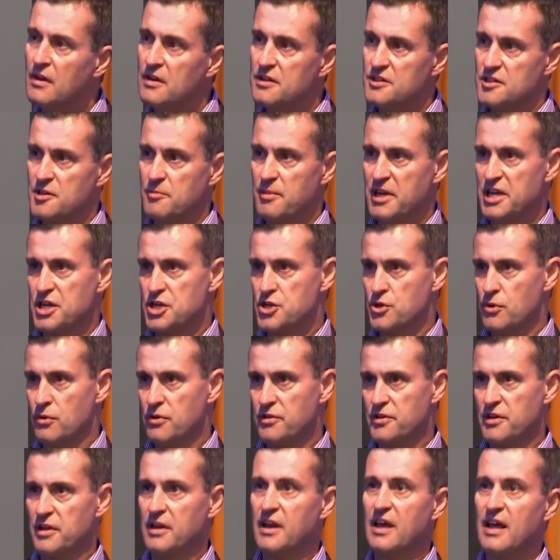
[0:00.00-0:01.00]
to make sure
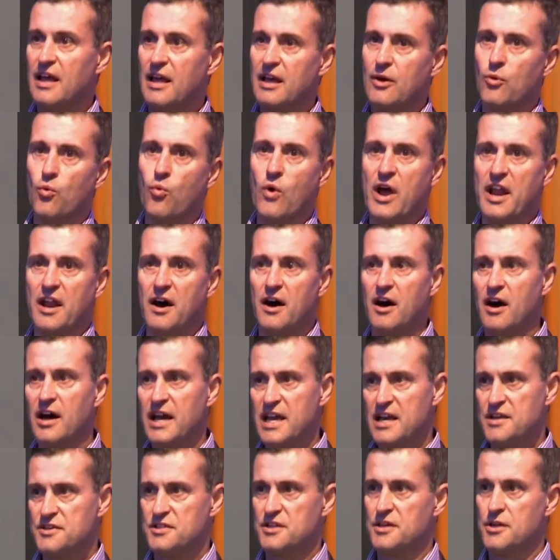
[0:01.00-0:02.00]
that when I
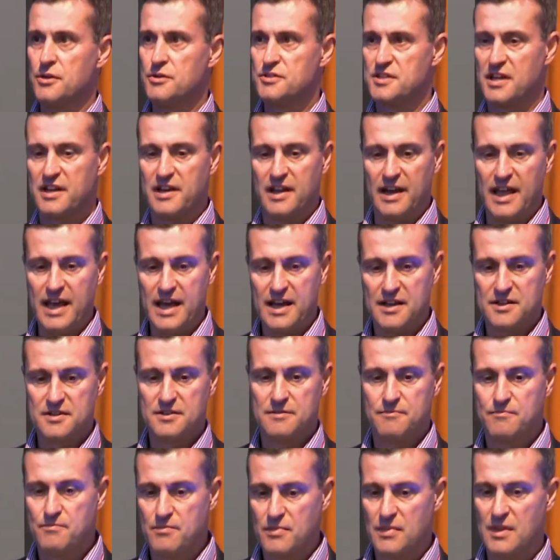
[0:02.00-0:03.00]
as a user connect,
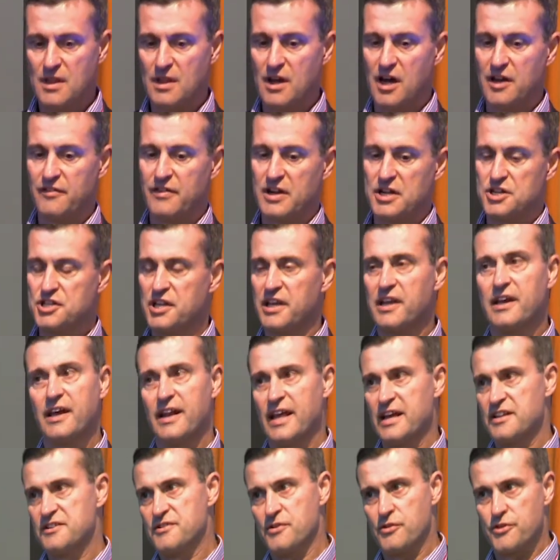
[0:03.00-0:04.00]
I've actually
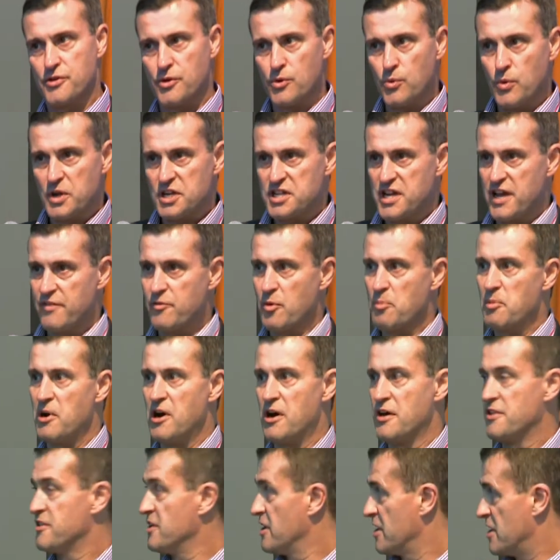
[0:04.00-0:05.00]
connected through whichever
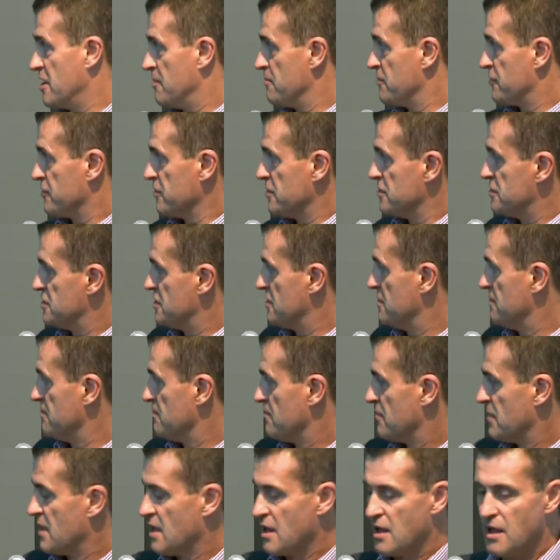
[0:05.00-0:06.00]
path I come through to.
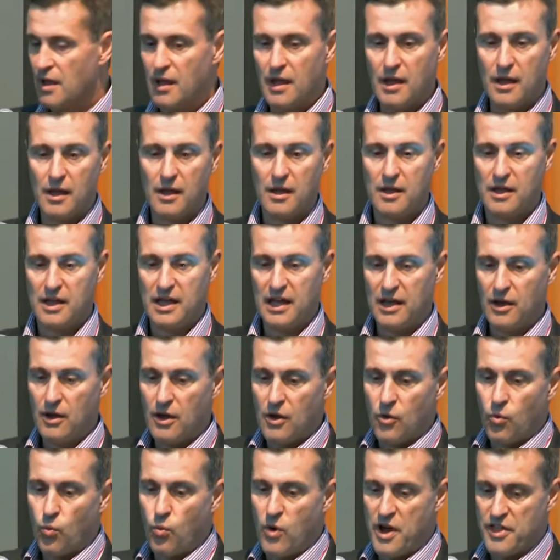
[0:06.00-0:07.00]

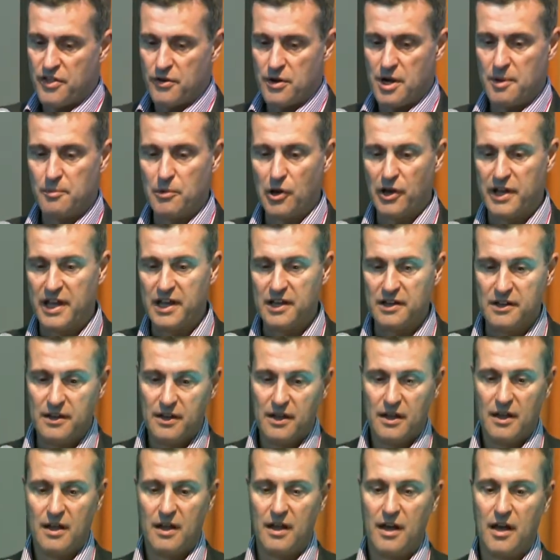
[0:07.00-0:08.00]
Whether I'm
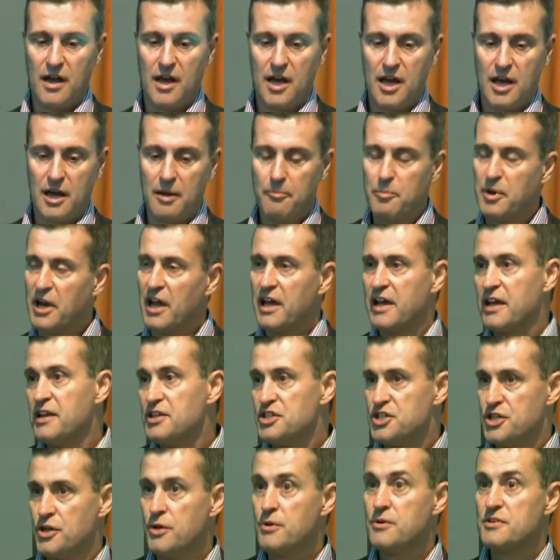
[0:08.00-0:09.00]
looking, but I can
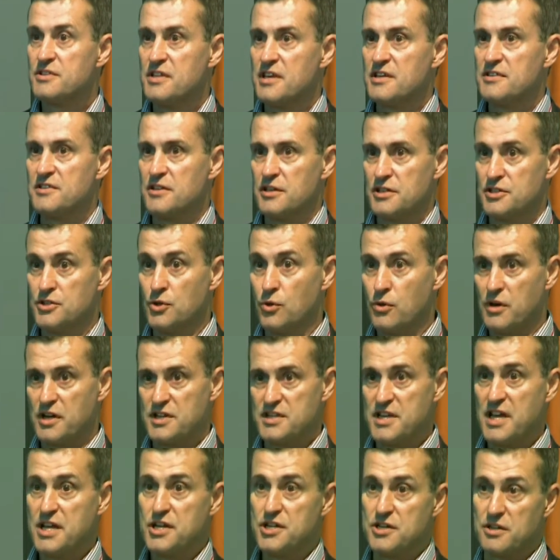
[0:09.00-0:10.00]
choose as an
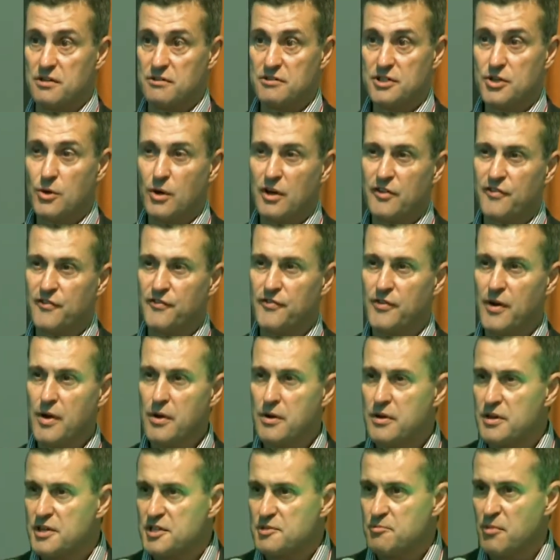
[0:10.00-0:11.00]
organization, do I
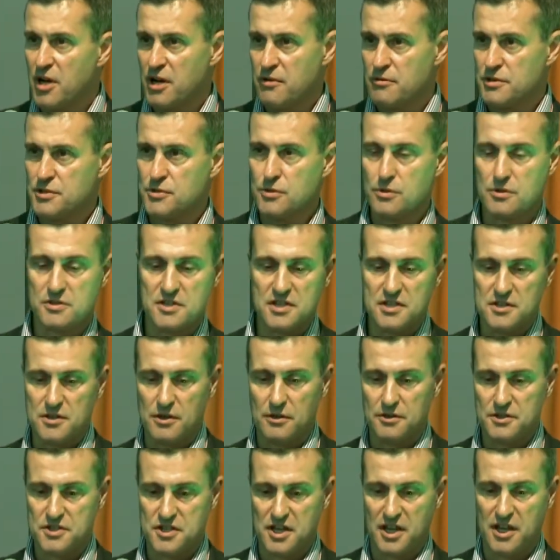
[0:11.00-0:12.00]
focus my resources
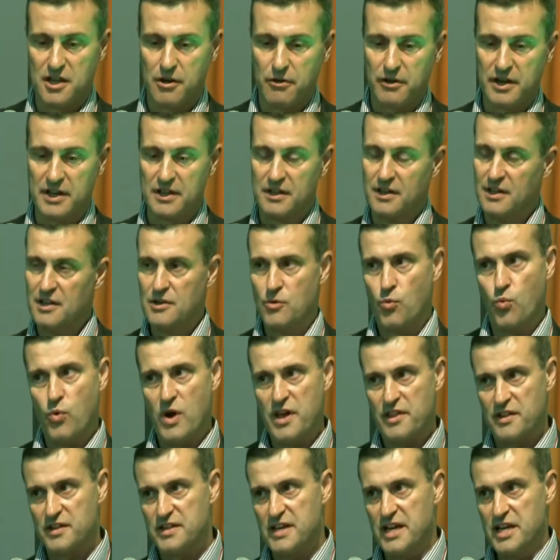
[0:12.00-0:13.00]
on securing
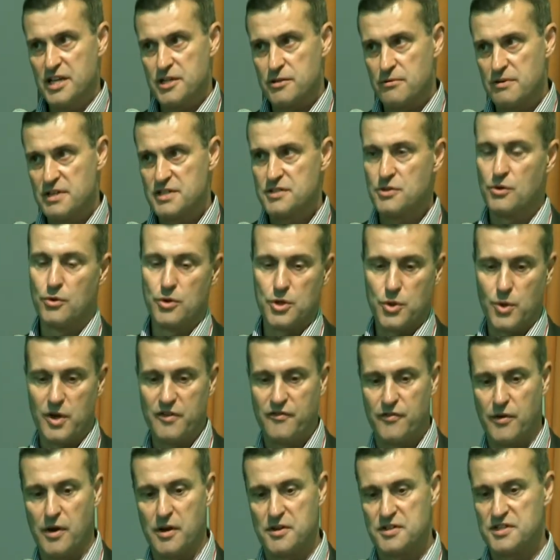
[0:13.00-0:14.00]
where the data is, or do I
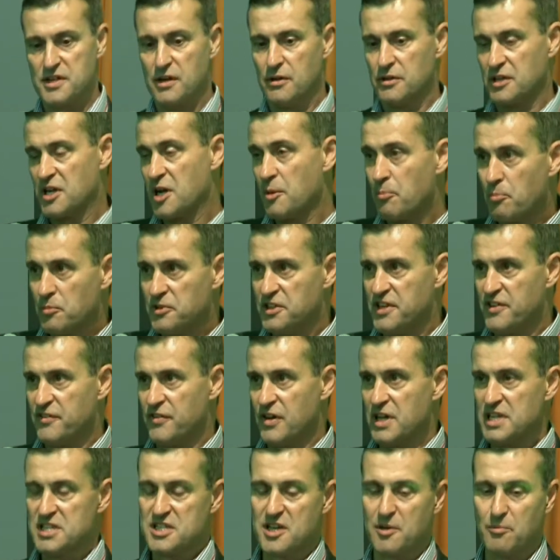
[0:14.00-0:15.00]
focus it on
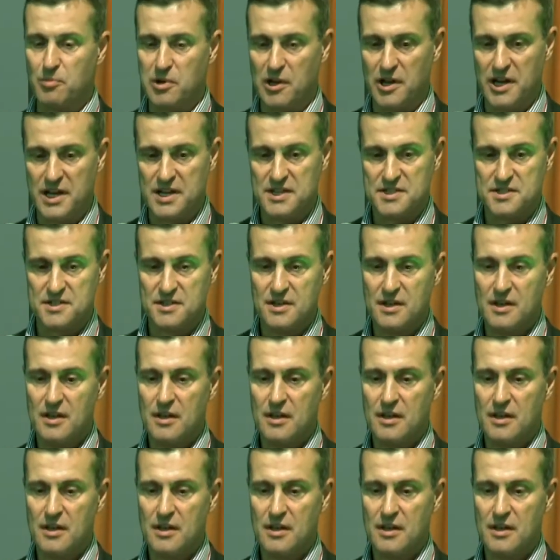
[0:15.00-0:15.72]
device compliance?